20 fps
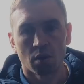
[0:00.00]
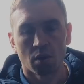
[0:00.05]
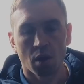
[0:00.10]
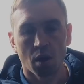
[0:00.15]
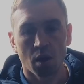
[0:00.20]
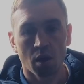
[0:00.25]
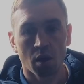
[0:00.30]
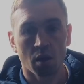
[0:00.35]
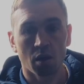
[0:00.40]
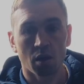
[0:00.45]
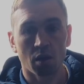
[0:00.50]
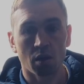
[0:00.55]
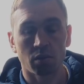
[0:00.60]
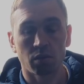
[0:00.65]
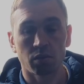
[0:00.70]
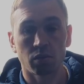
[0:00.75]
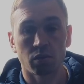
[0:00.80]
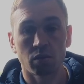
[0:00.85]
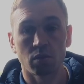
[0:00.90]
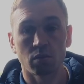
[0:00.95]

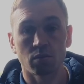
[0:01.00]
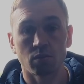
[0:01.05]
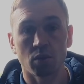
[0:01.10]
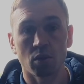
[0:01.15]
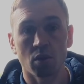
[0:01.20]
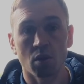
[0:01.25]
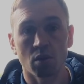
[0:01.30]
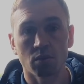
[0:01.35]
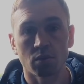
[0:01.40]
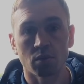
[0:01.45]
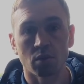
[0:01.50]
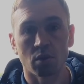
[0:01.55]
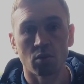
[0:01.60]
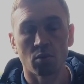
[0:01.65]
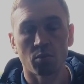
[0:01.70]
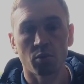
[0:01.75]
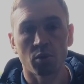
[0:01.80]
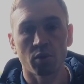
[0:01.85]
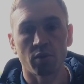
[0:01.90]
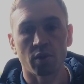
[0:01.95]
A
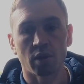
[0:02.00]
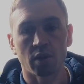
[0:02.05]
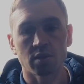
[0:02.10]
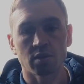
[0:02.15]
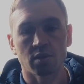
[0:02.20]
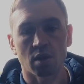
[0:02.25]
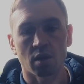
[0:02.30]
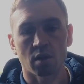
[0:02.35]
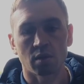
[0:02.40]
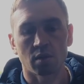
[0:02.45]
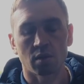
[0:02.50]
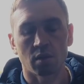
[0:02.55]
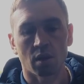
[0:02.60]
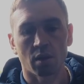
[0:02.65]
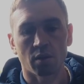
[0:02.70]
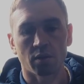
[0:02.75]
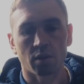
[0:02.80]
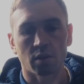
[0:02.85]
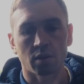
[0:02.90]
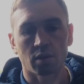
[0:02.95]
number of things. I
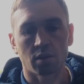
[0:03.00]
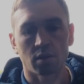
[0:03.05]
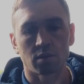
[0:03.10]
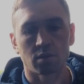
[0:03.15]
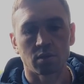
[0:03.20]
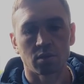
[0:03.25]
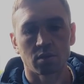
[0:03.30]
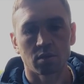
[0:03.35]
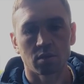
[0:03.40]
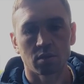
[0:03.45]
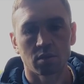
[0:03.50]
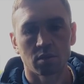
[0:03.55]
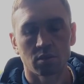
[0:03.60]
think it's,